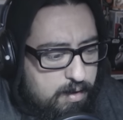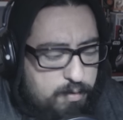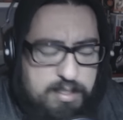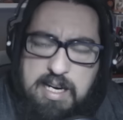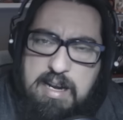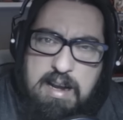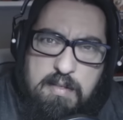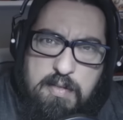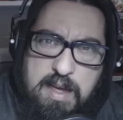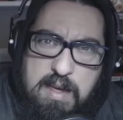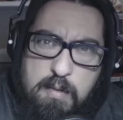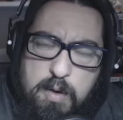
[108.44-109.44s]
Which I didn't
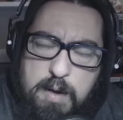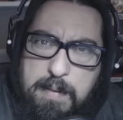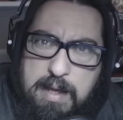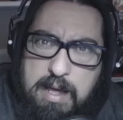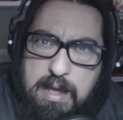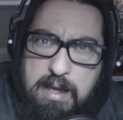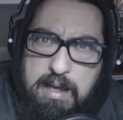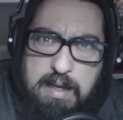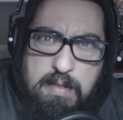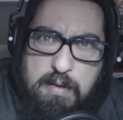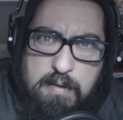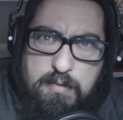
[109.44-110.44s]
think he would be
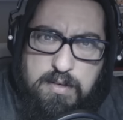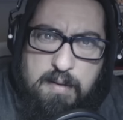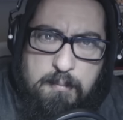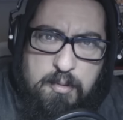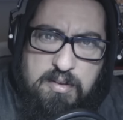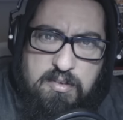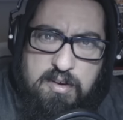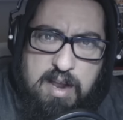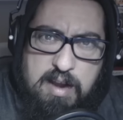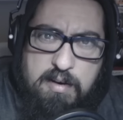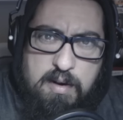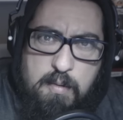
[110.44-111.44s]
either for some reason.
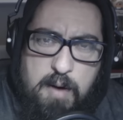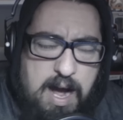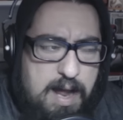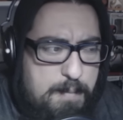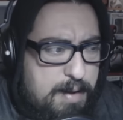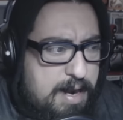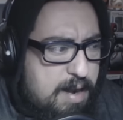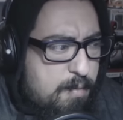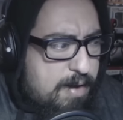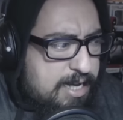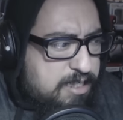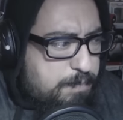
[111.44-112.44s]
I don't know why, but
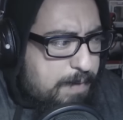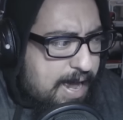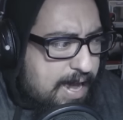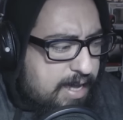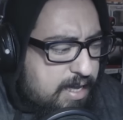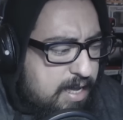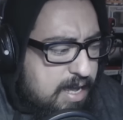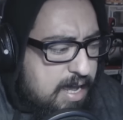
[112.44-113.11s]
anyway, he's back.